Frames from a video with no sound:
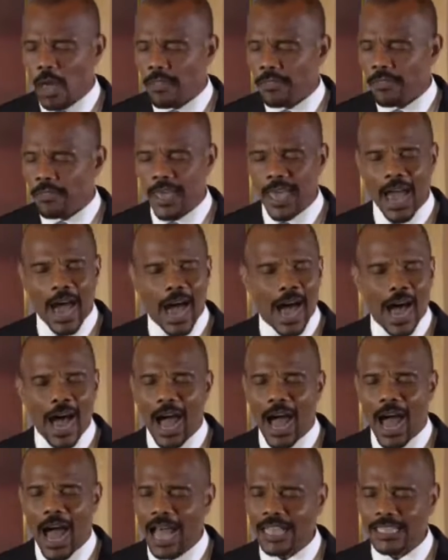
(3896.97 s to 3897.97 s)
They
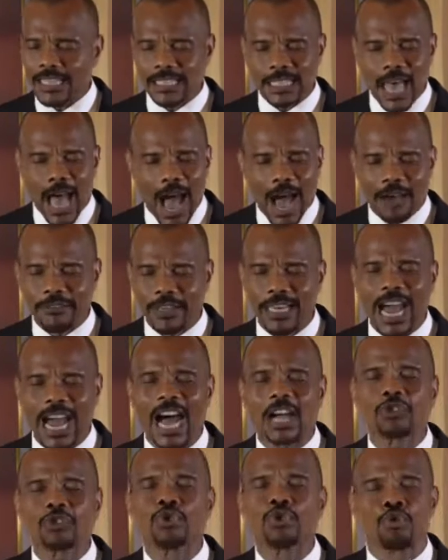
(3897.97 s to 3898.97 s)
are as having a
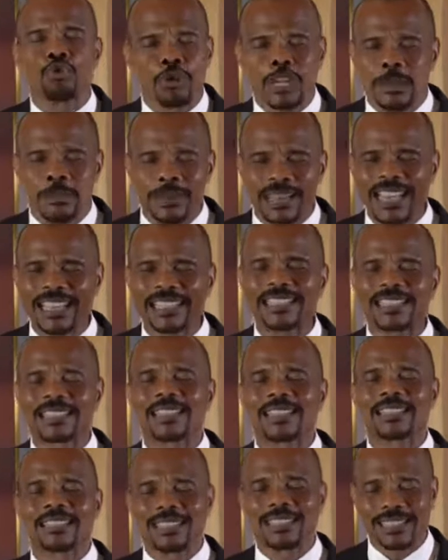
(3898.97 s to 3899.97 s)
dreamless
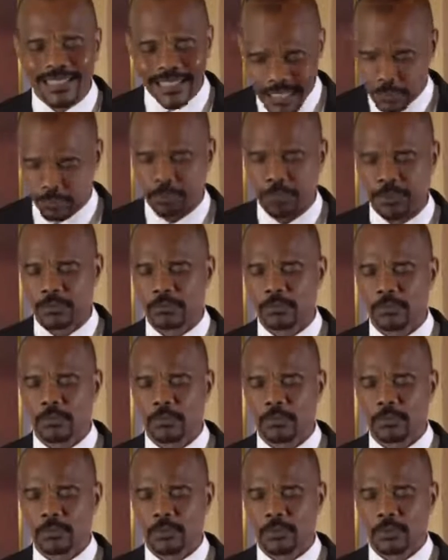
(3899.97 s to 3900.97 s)
sleep.
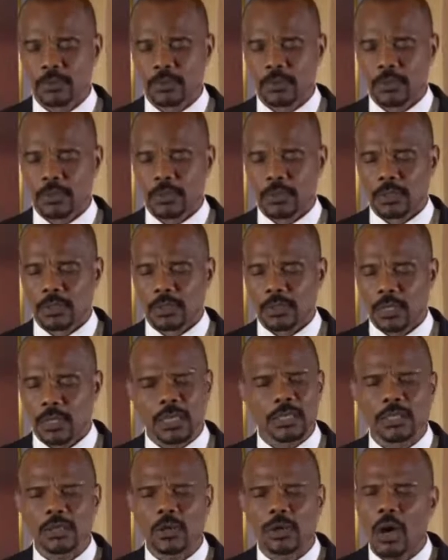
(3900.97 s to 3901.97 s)
It
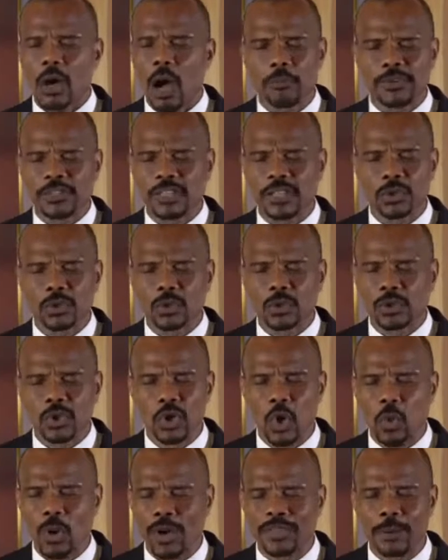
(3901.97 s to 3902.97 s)
is so comforting to know
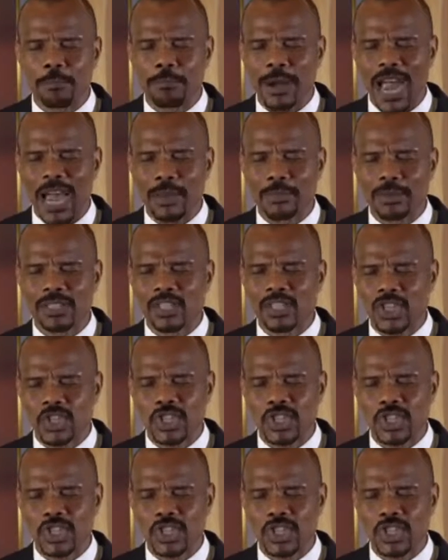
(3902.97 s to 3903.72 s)
what the Bible teaches